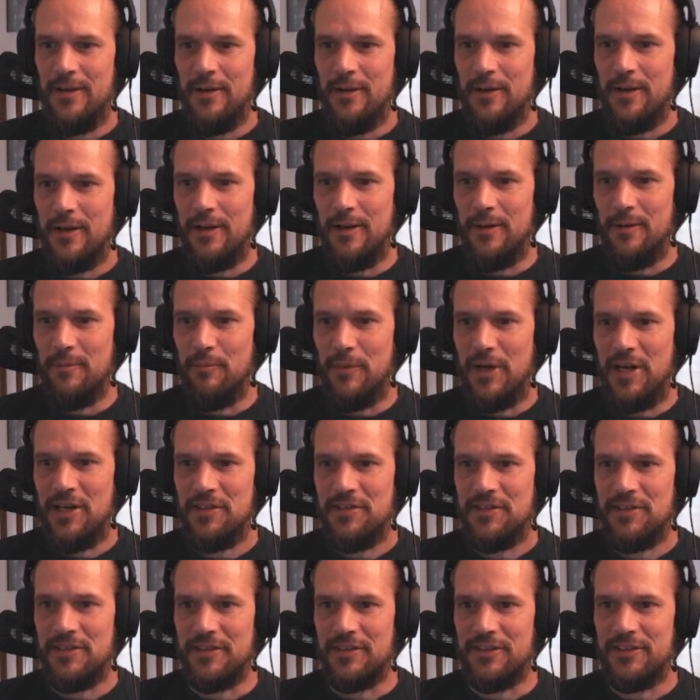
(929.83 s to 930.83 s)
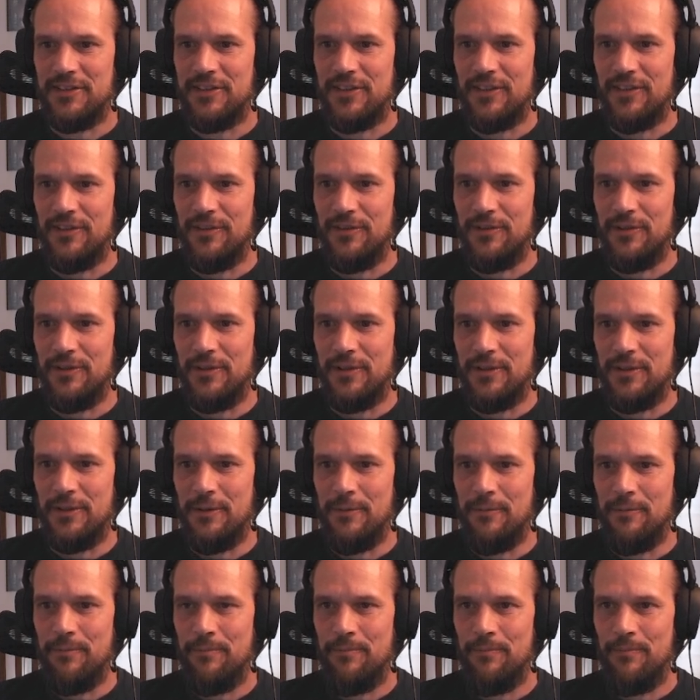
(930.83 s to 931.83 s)
master. So,
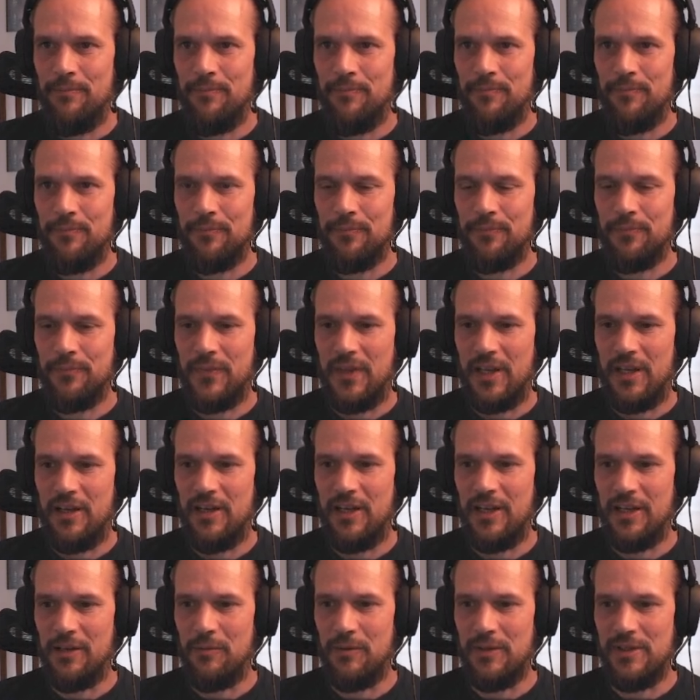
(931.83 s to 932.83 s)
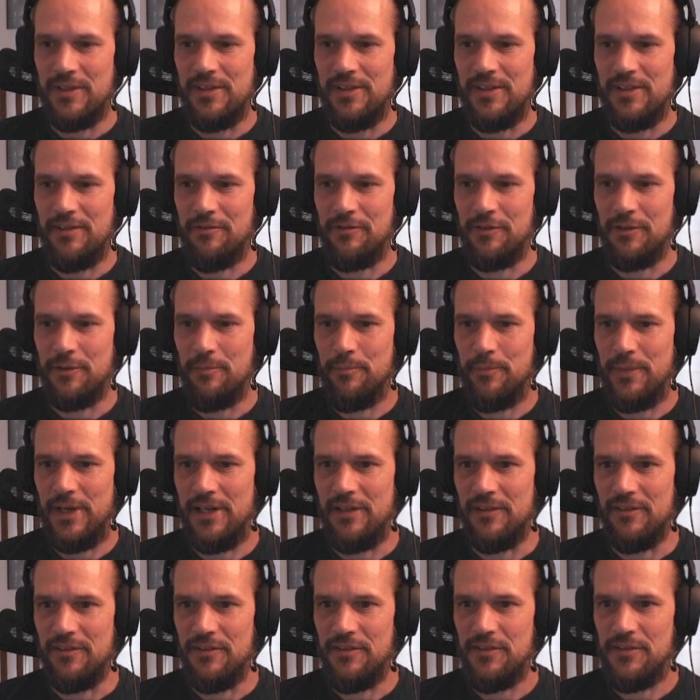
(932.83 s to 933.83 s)
like with the different
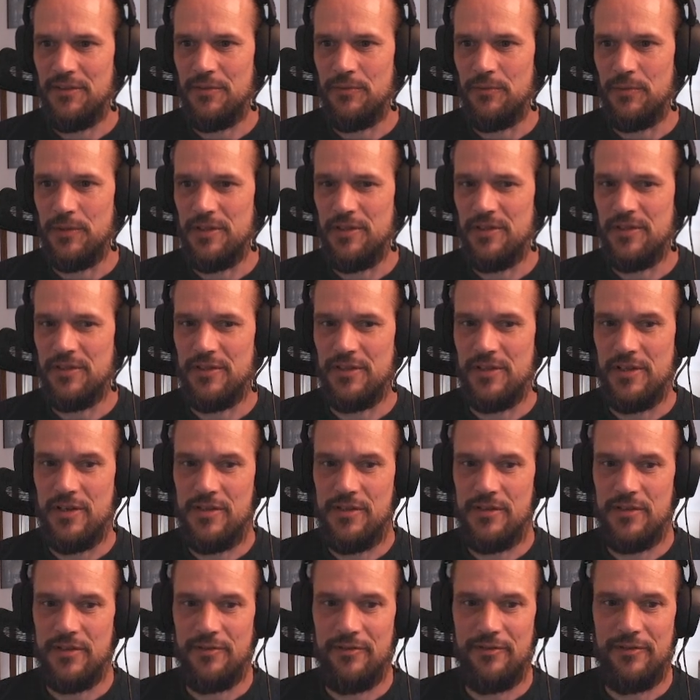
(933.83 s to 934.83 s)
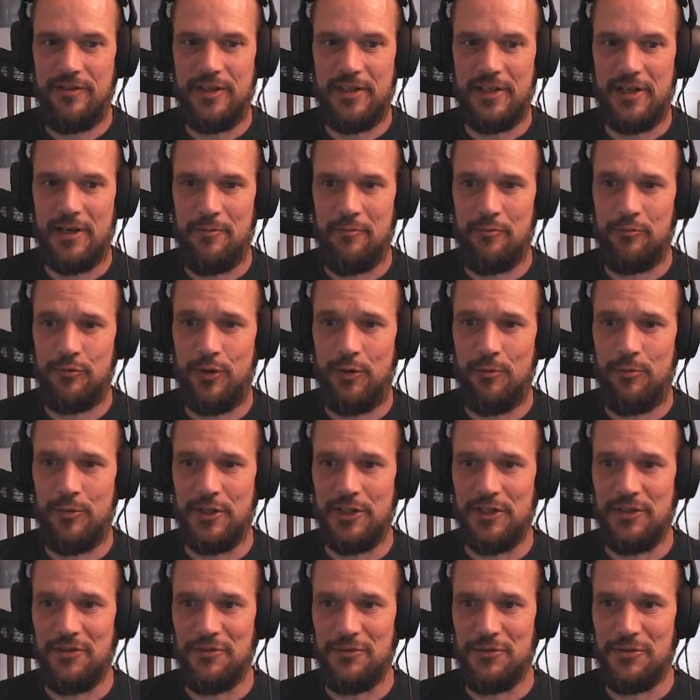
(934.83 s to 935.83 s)
panels, which is a thing I probably
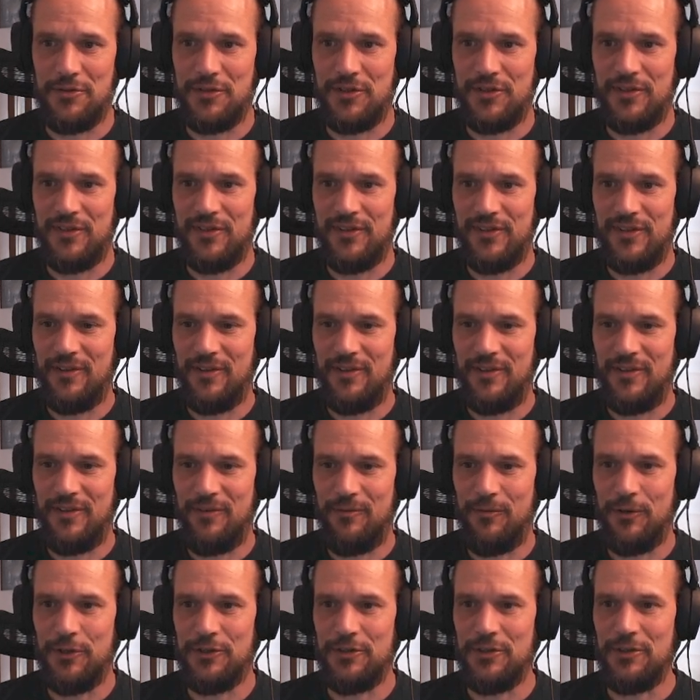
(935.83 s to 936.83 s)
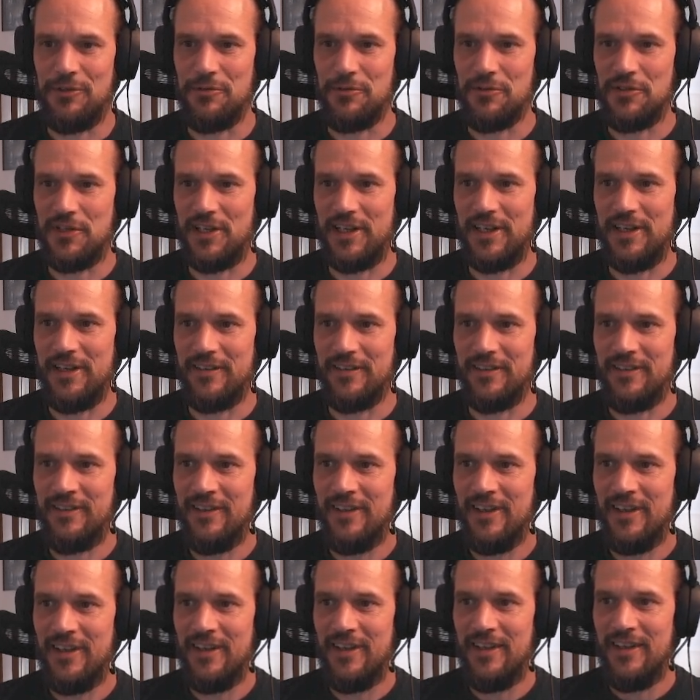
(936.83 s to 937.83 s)
want to use later,
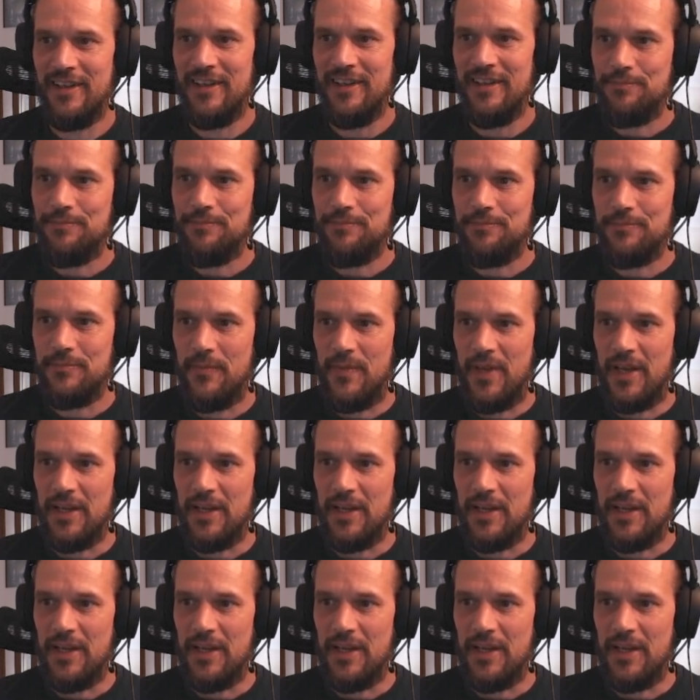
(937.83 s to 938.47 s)
I